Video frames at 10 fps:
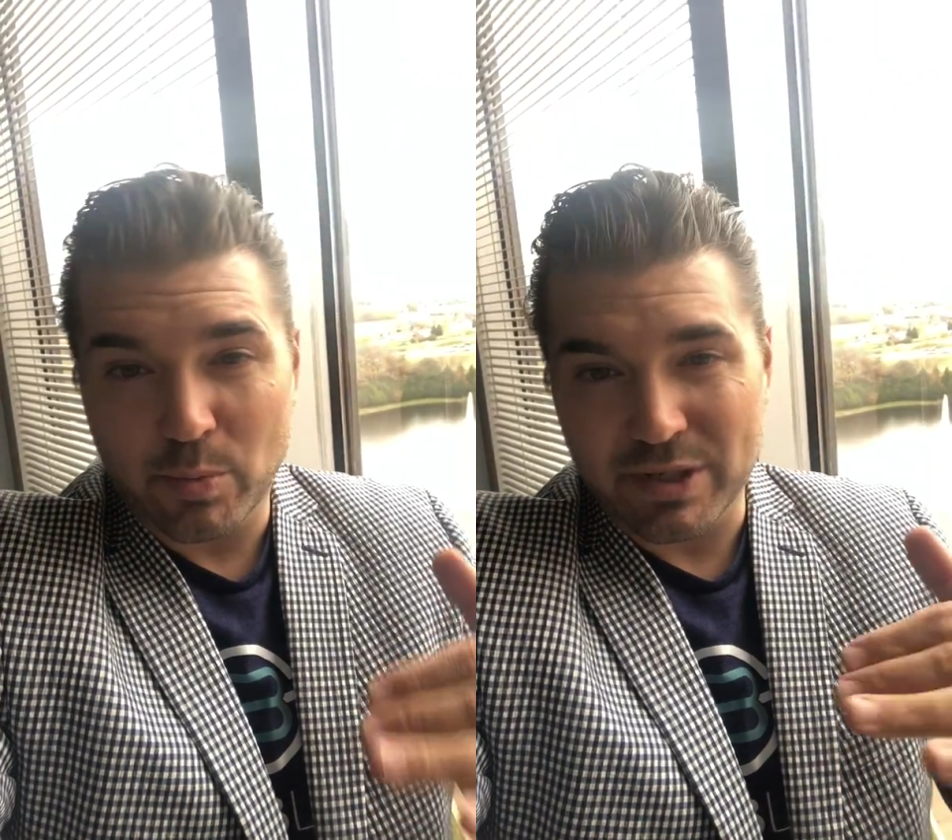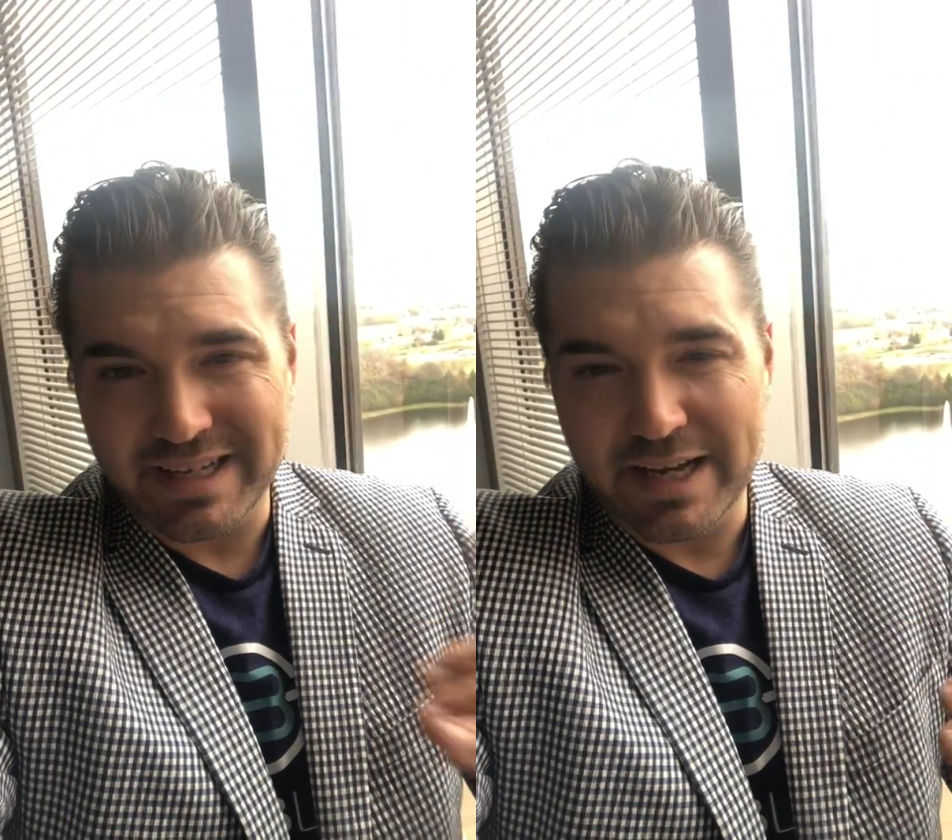
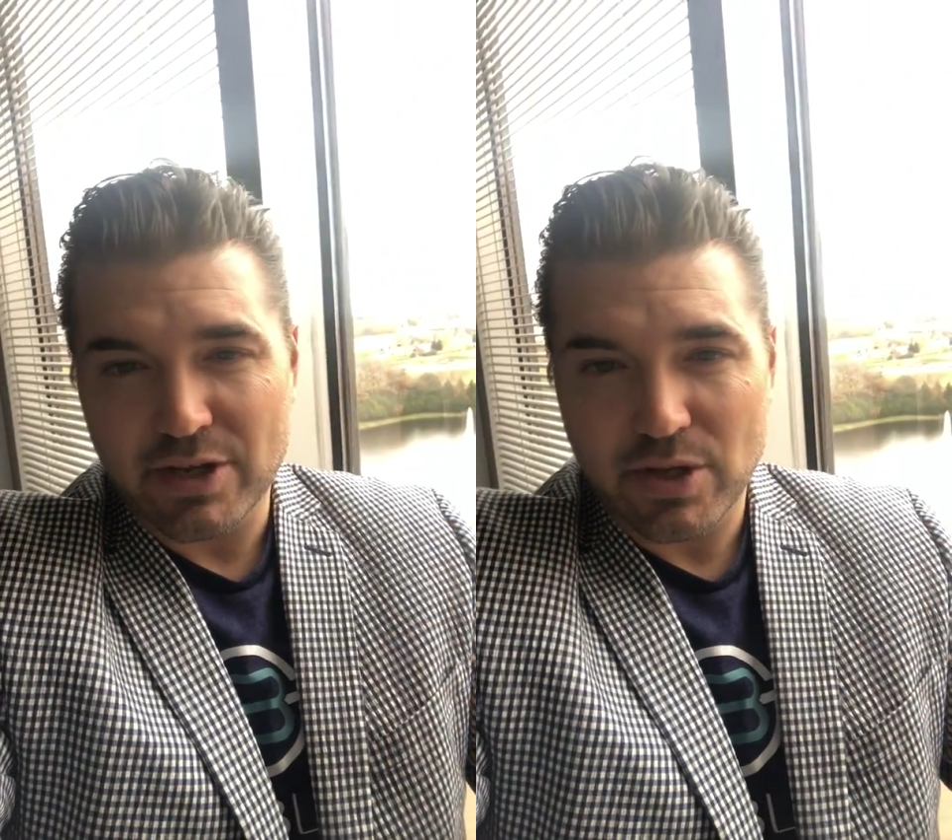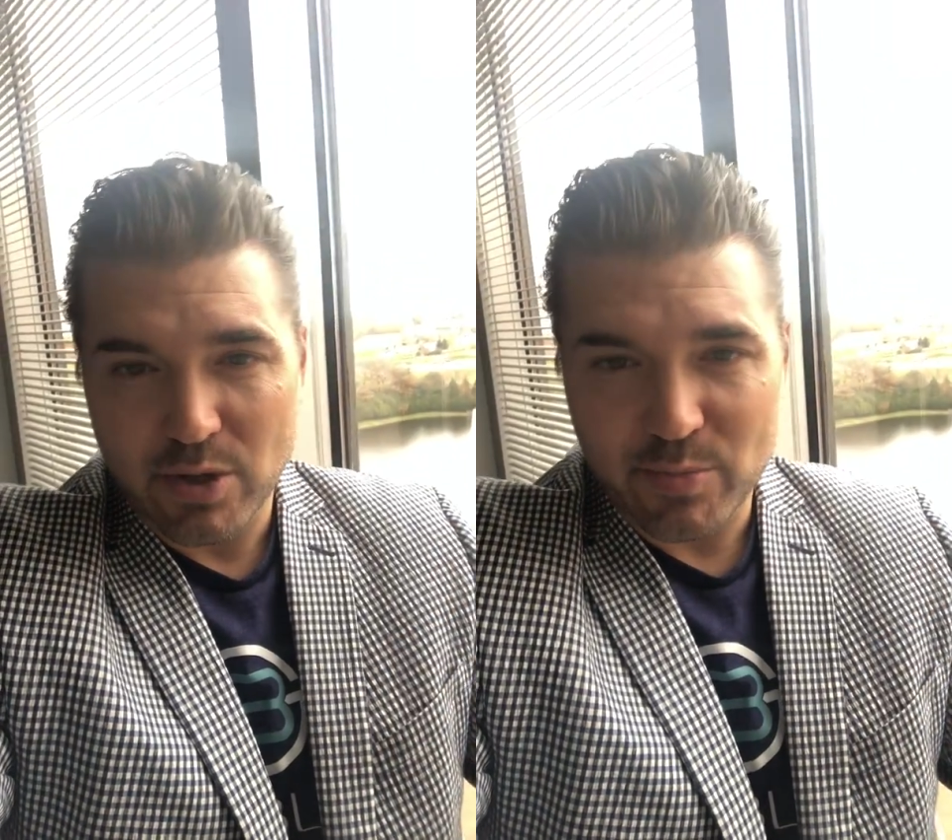pertain
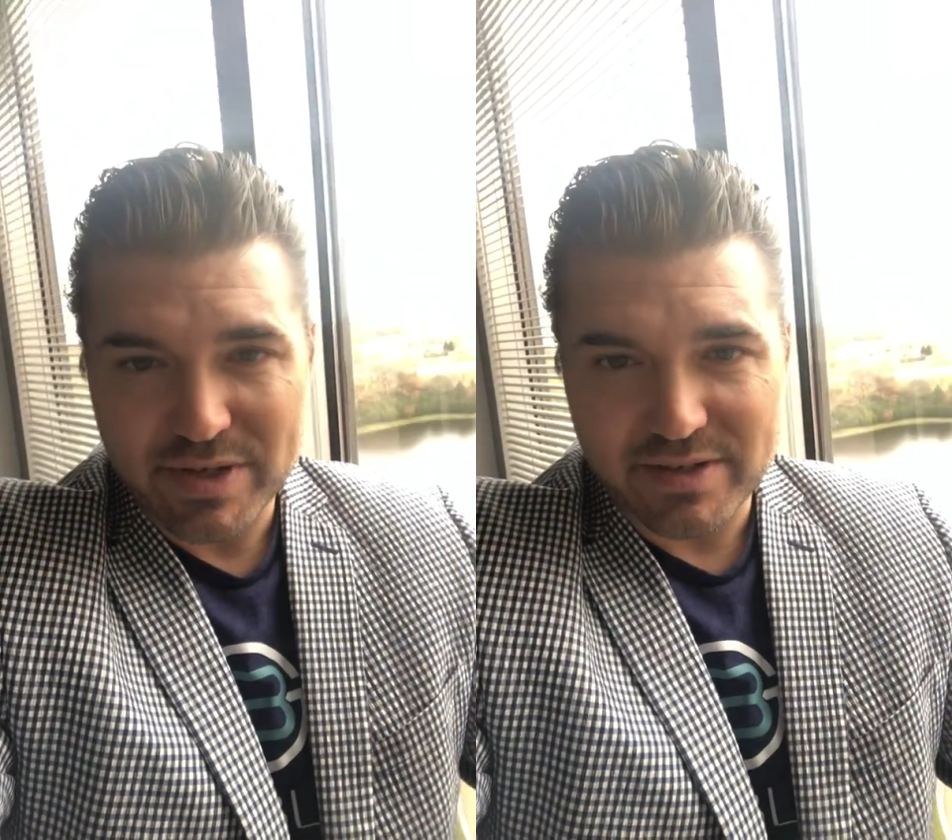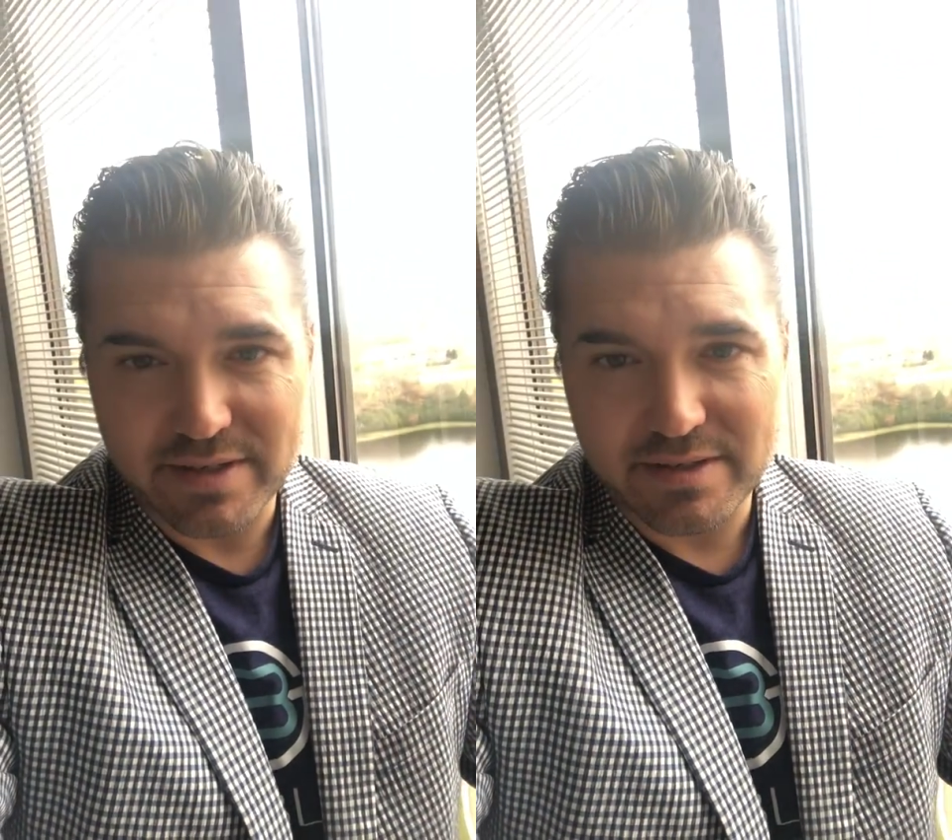to your
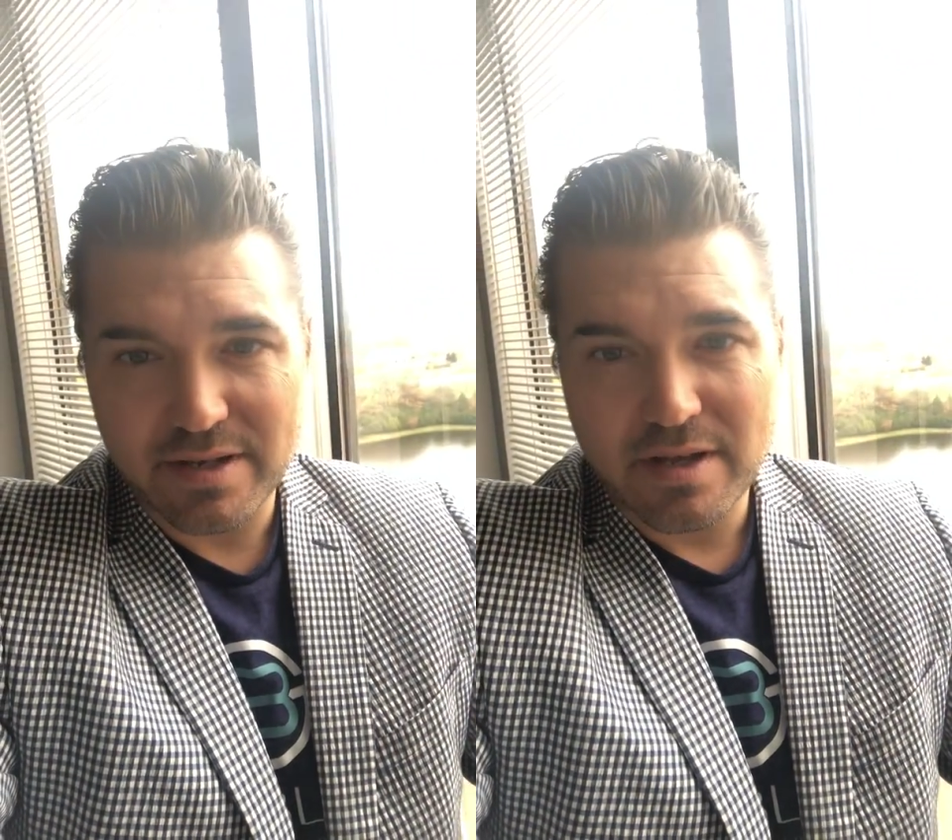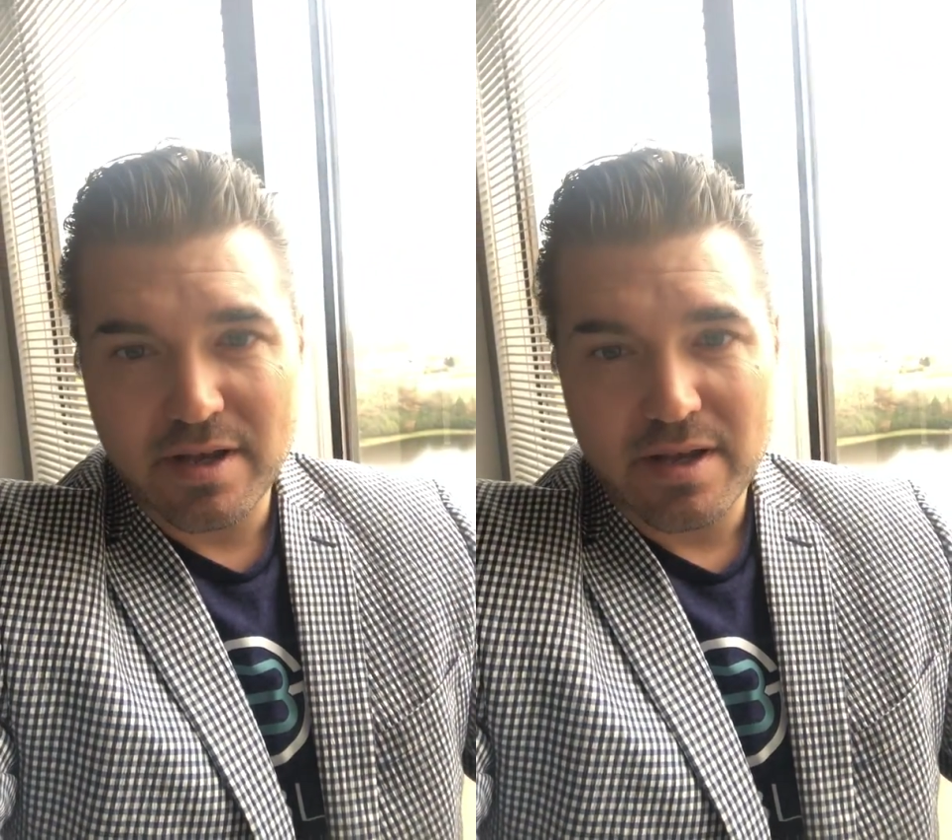business.